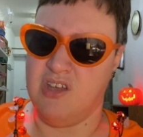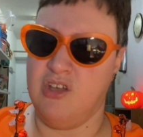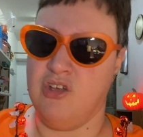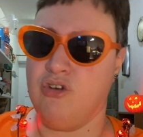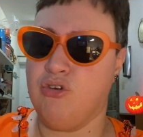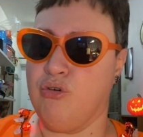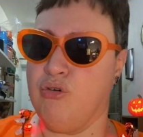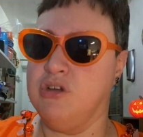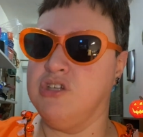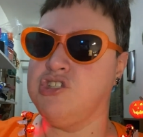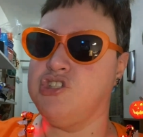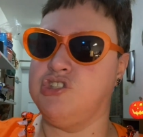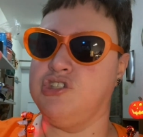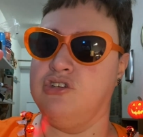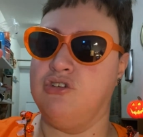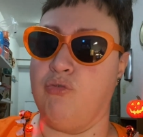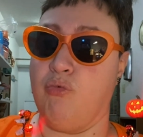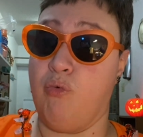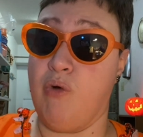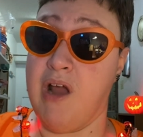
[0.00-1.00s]

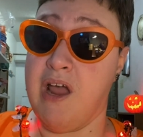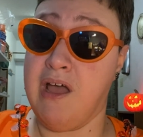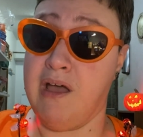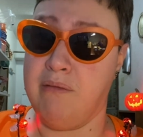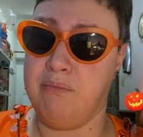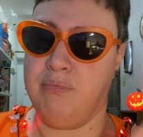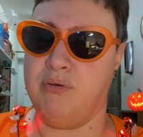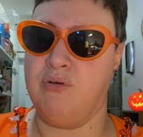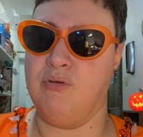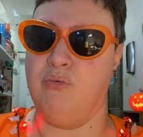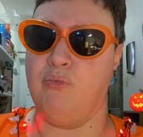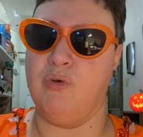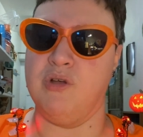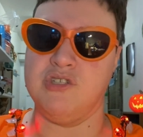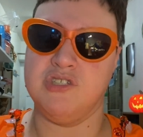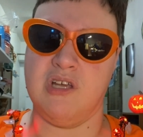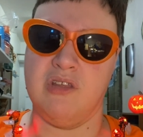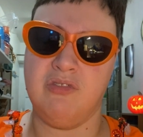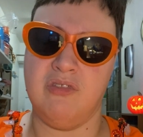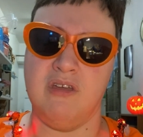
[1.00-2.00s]
Christian rap, which
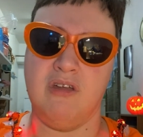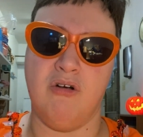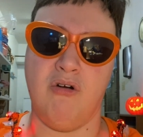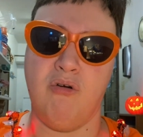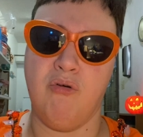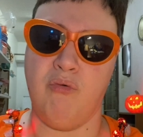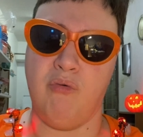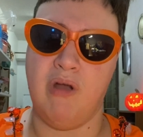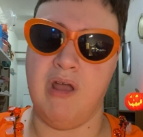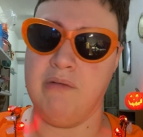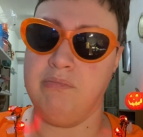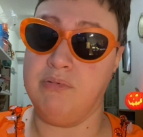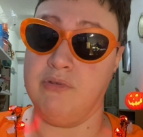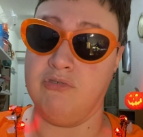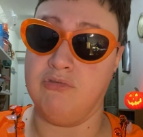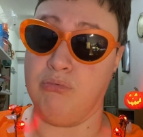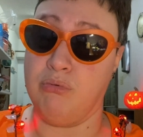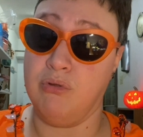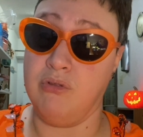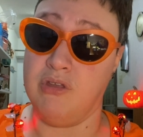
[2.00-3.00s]
I think all rap
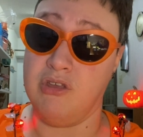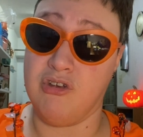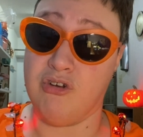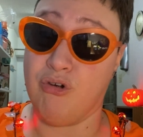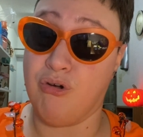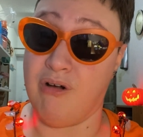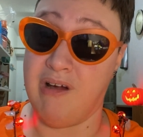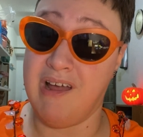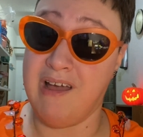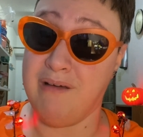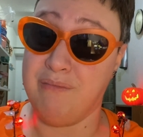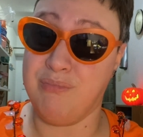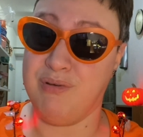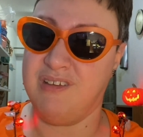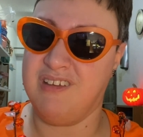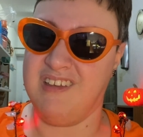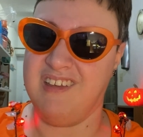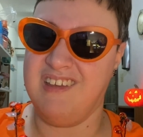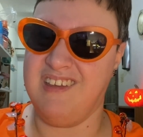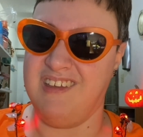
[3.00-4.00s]
is really crap.
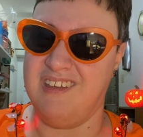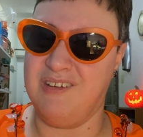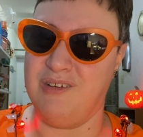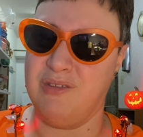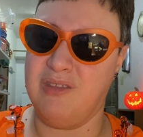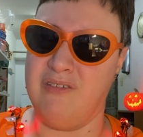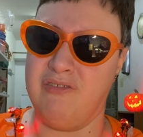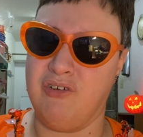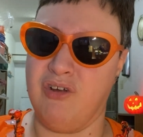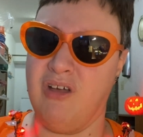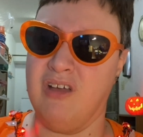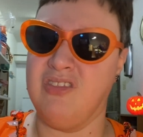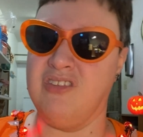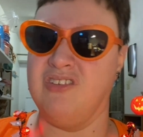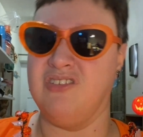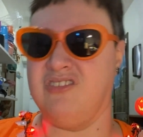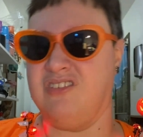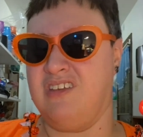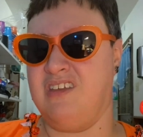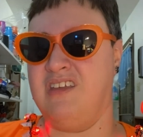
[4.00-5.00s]
You know, they forgot the
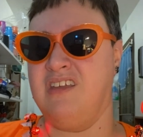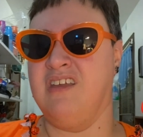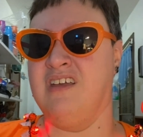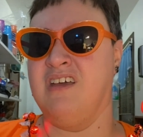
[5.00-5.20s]
C.